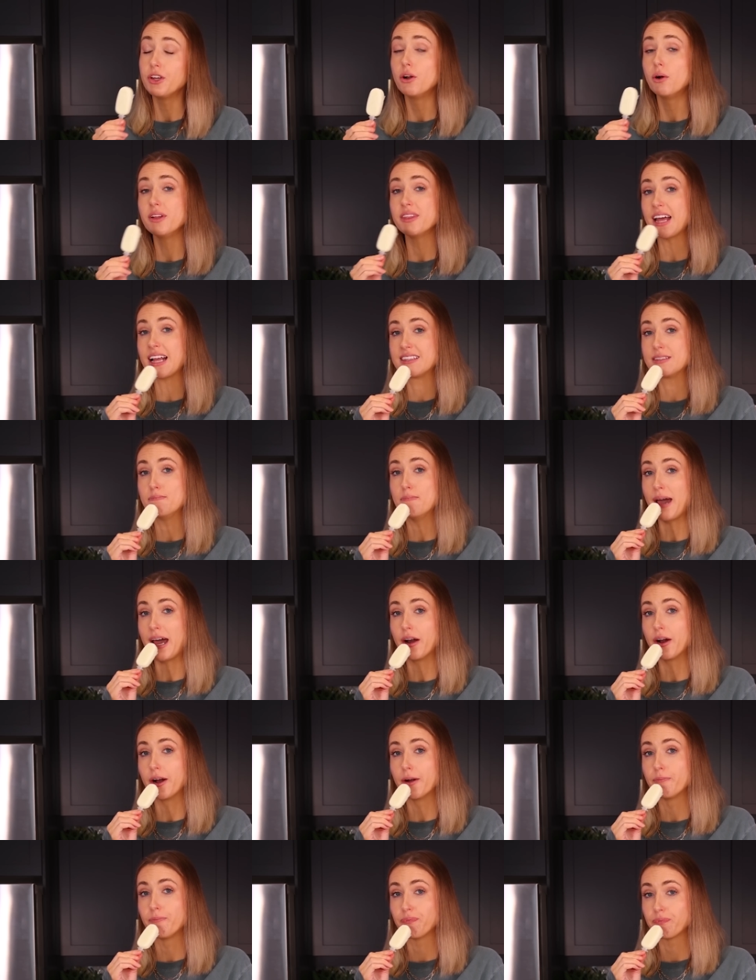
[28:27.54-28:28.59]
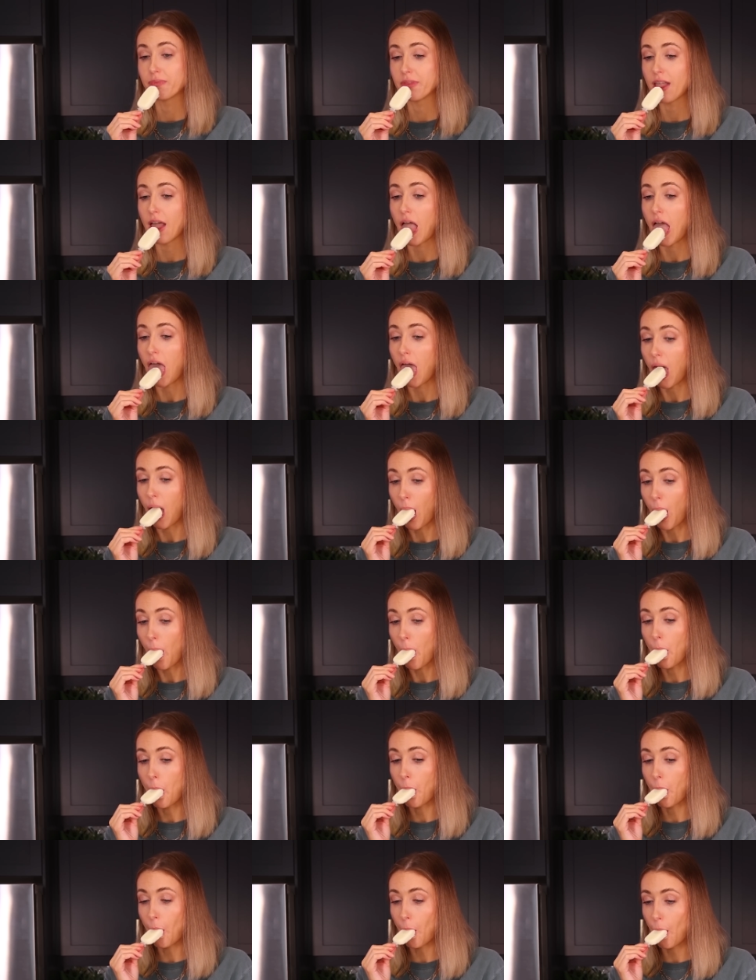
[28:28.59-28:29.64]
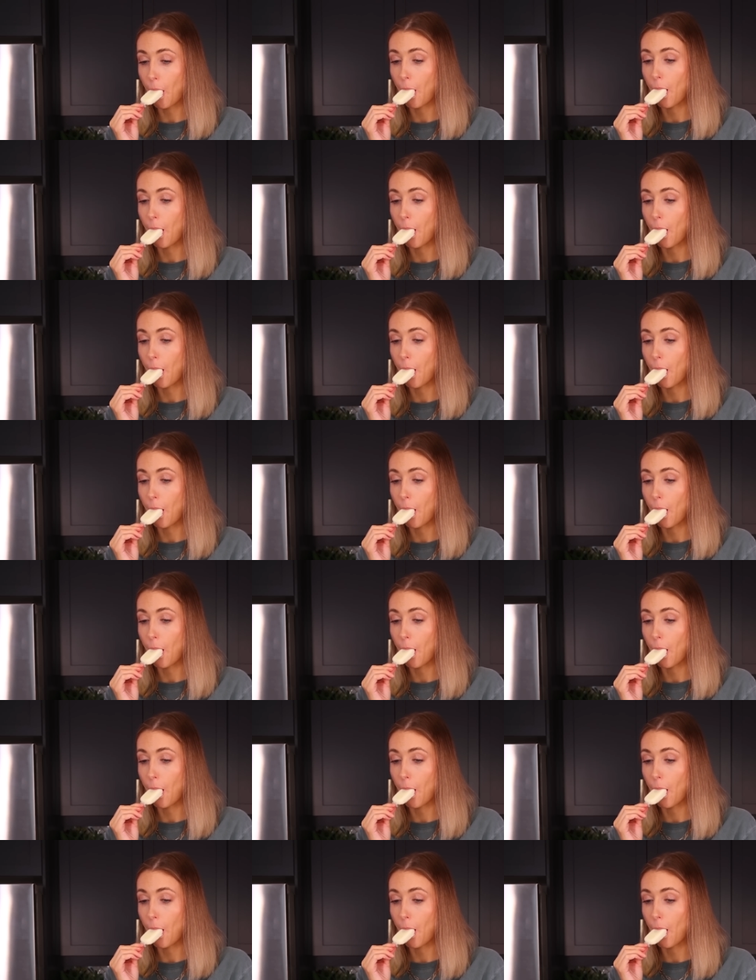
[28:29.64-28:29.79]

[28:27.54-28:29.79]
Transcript: You know what? That's better. Mm-hmm.